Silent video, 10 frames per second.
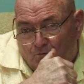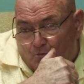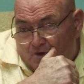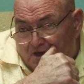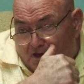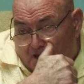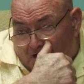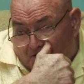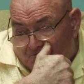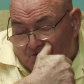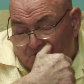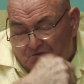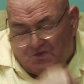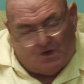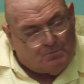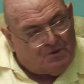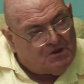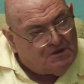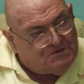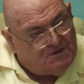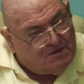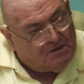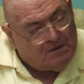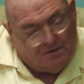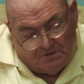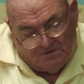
We have the ability